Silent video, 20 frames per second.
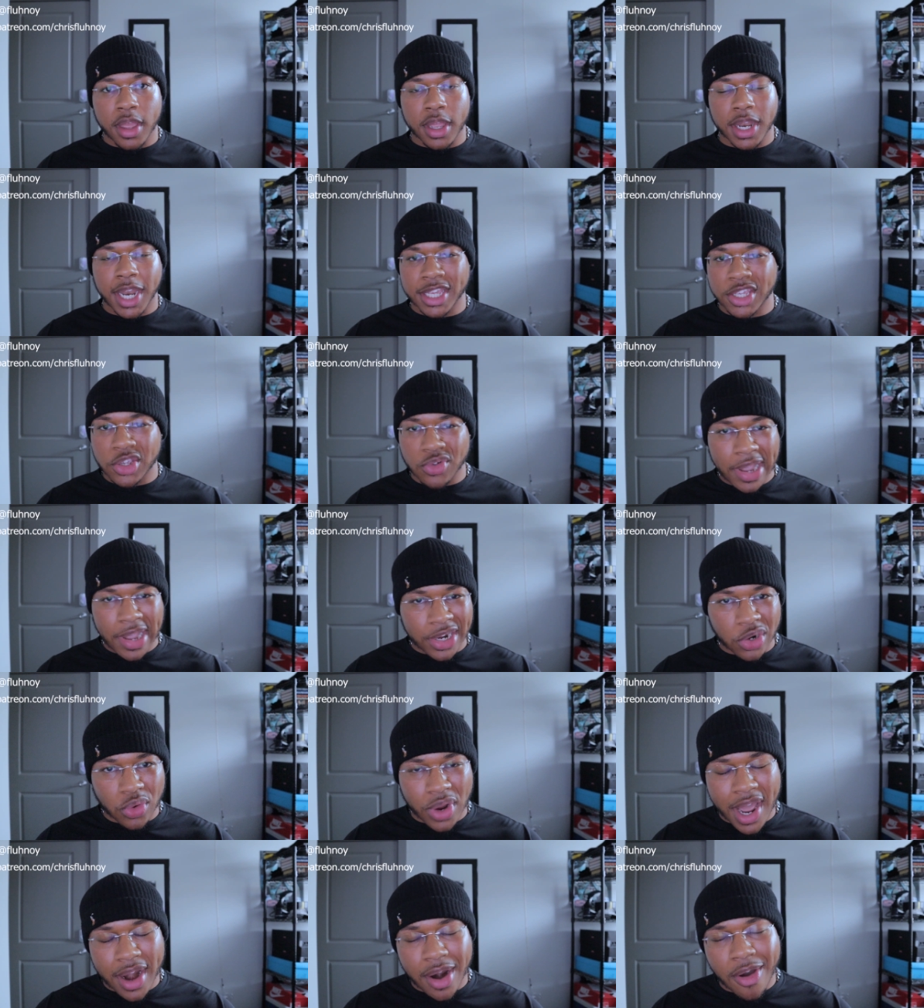Like you don't have
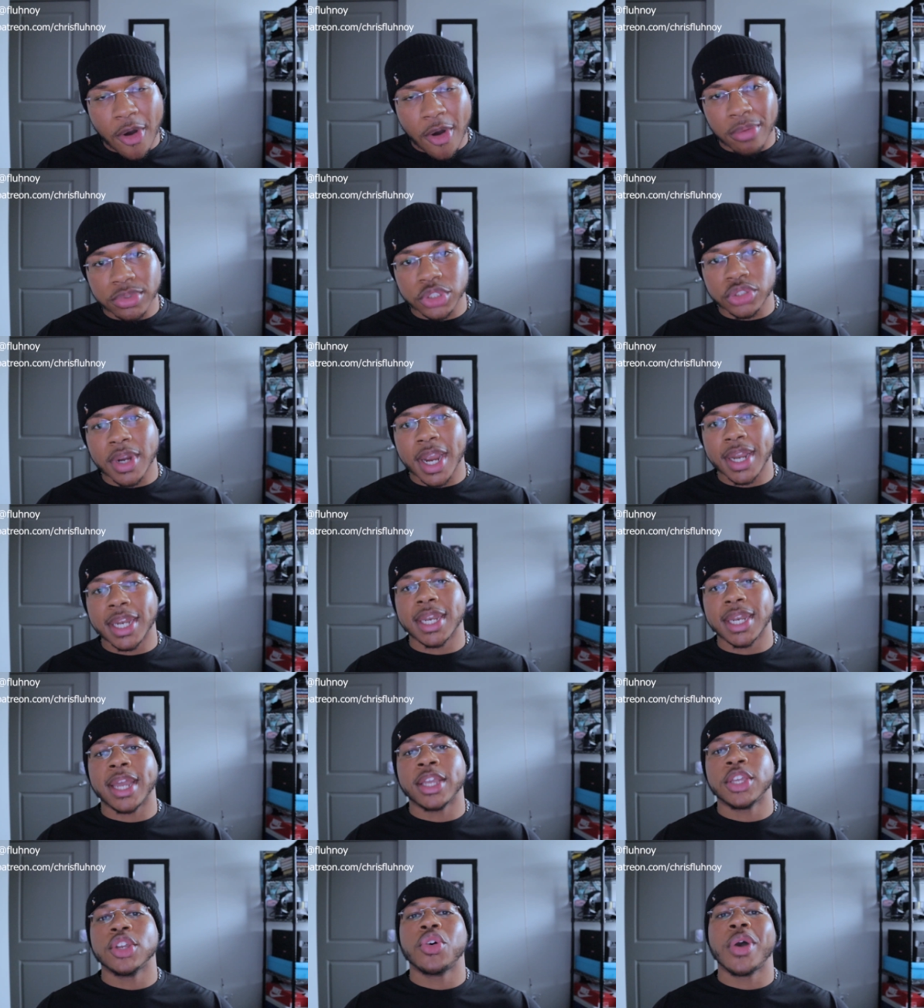no kind of home training.
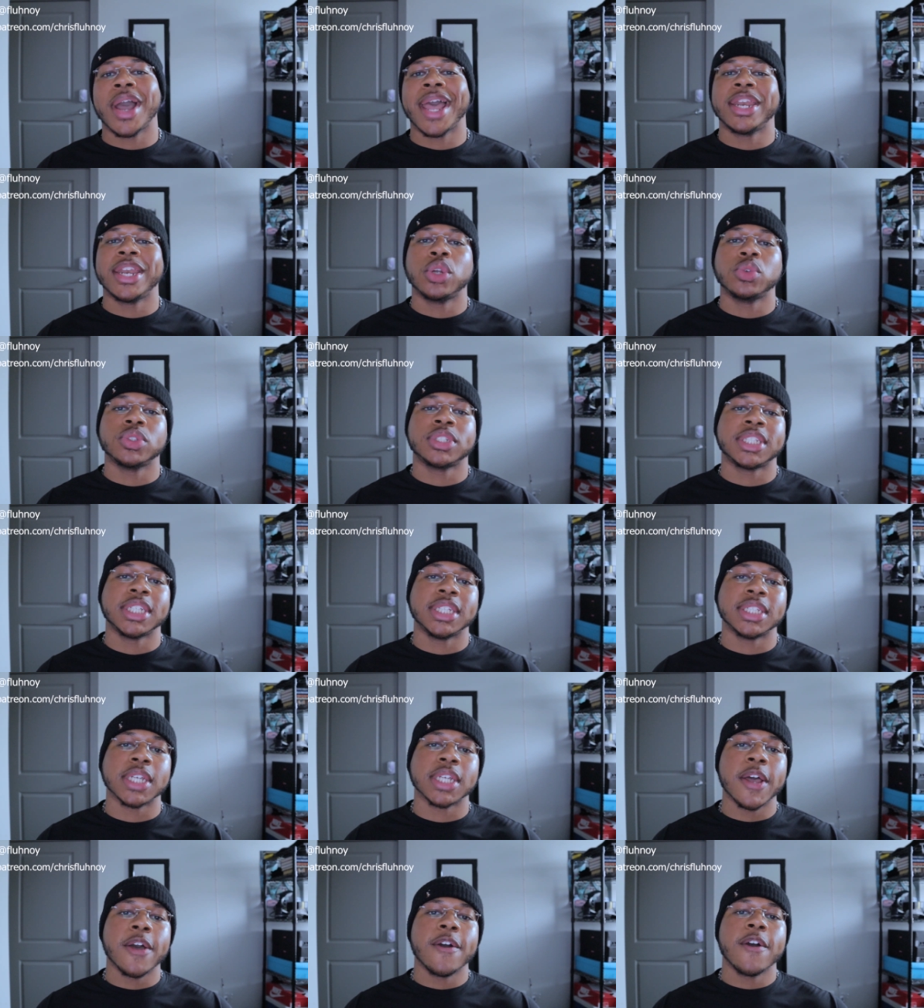Like you don't have no
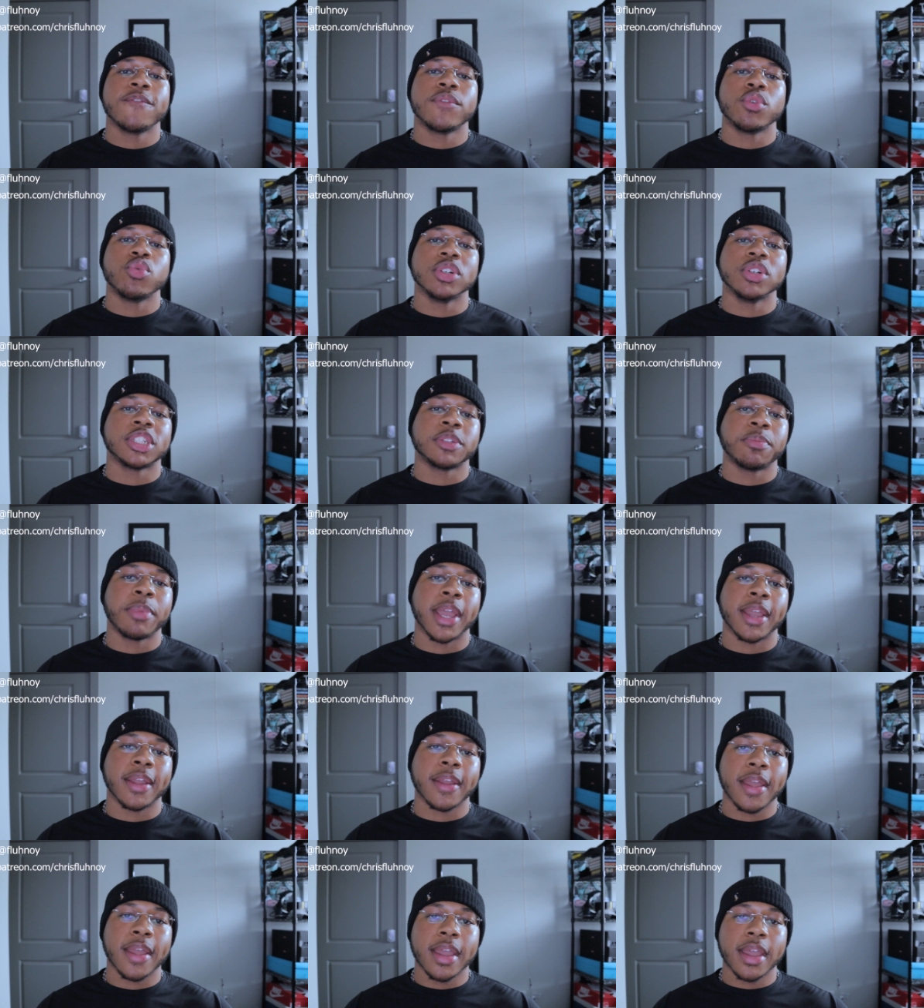sense for
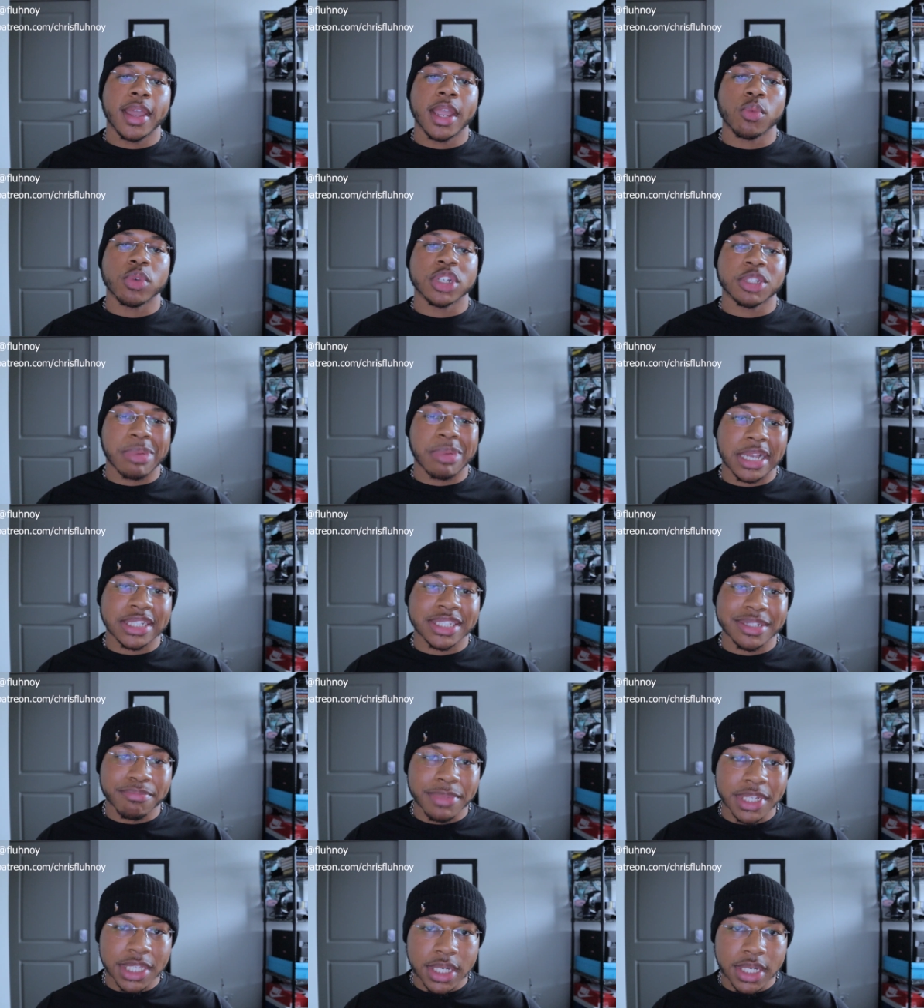respect and
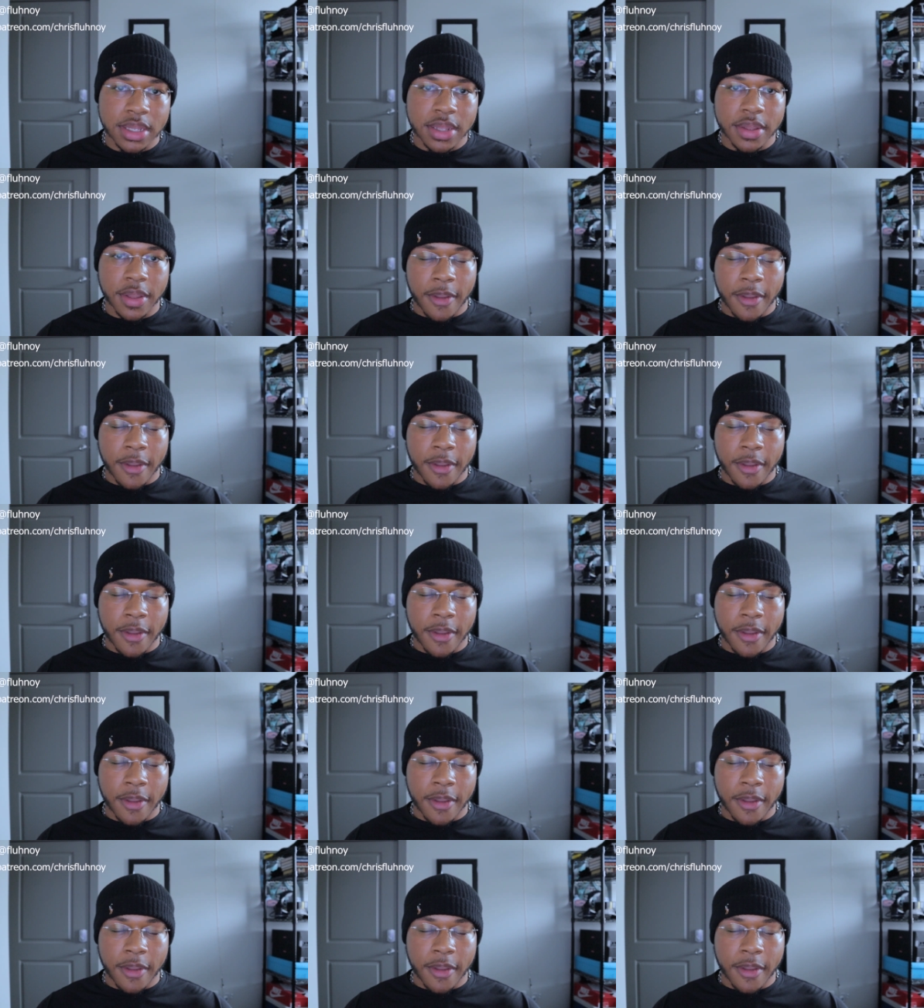responsibility.